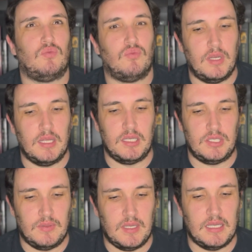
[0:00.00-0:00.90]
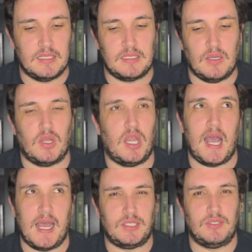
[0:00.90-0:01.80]
really do this or
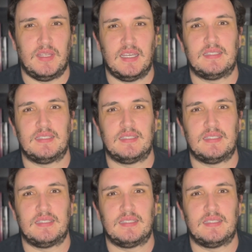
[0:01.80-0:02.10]
not do this.